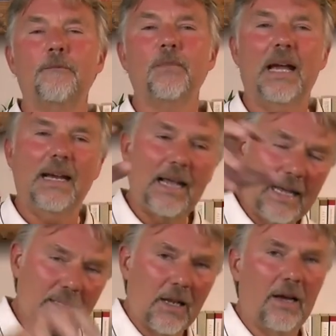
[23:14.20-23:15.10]
and
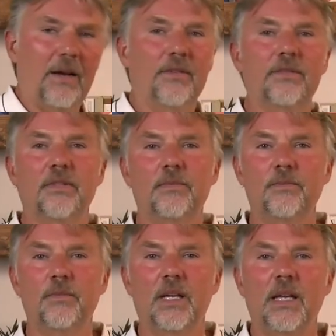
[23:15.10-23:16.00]
add love.
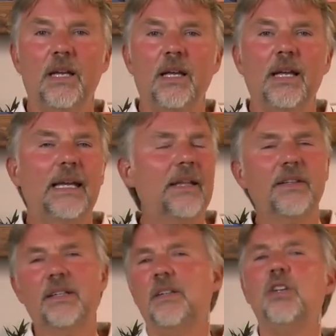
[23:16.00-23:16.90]

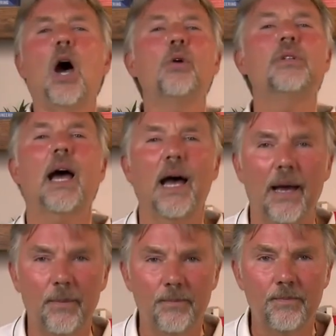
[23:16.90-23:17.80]
In no
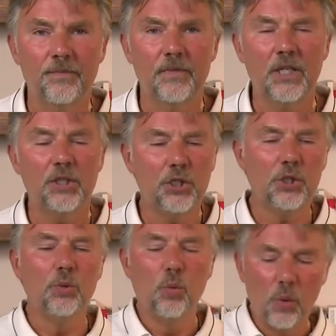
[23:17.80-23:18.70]
time,
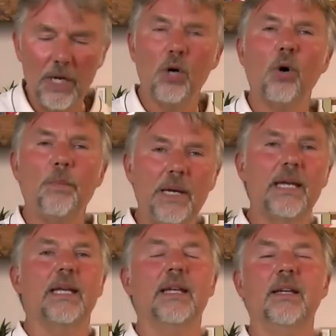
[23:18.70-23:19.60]
you will
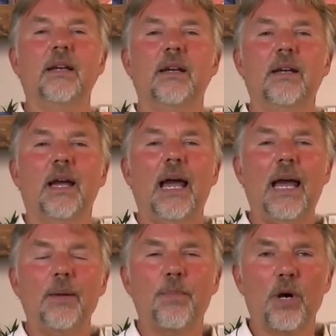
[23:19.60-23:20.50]
be
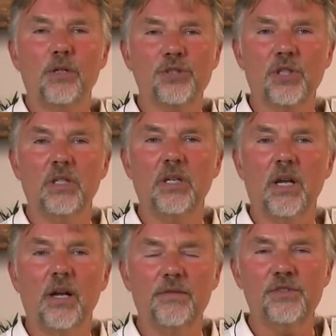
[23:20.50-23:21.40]
a person
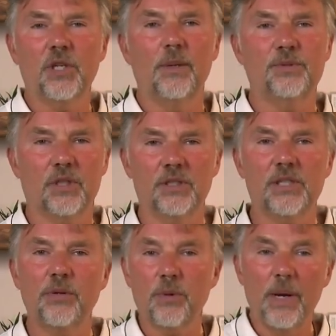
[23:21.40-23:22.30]
of substance.
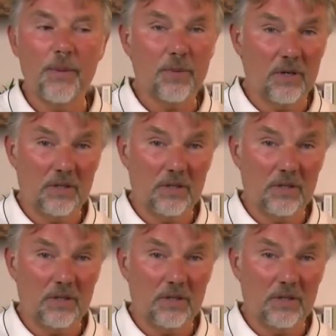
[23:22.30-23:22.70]
And remember,